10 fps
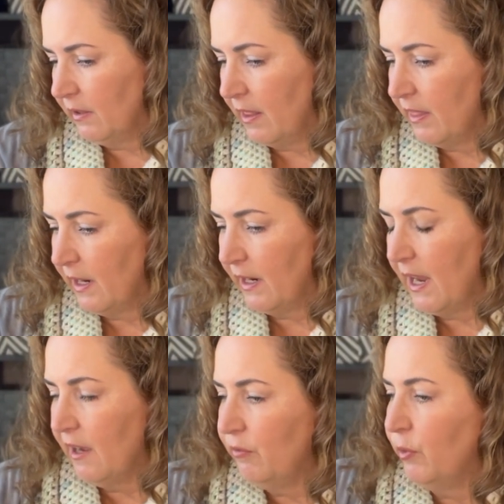And then I
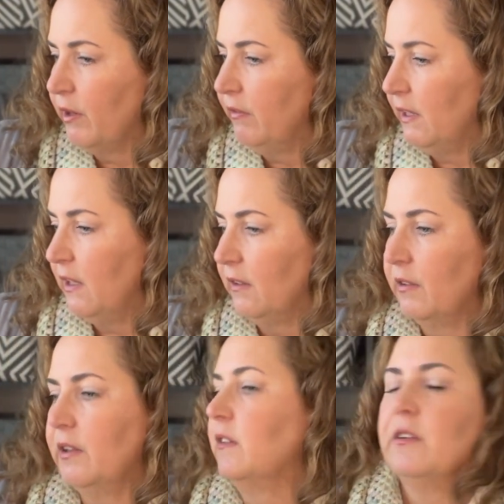have one of these
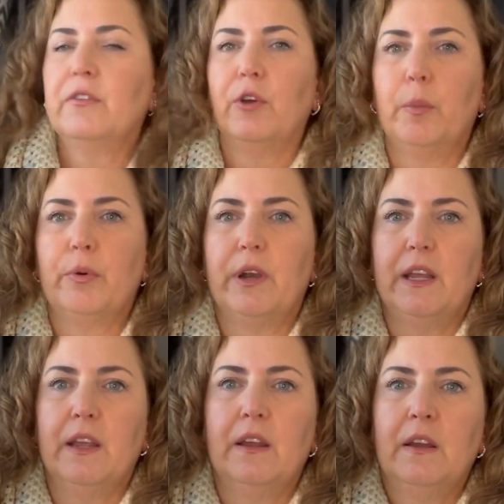because it's so
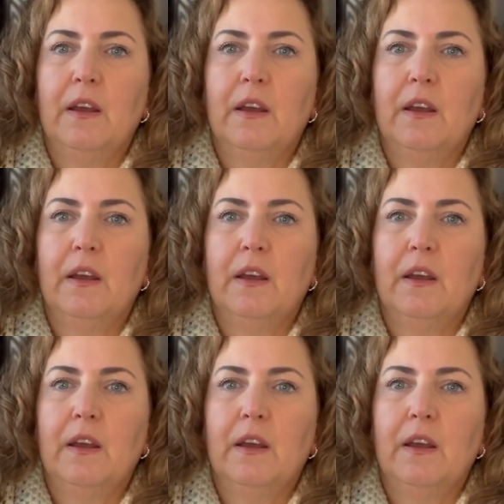pretty.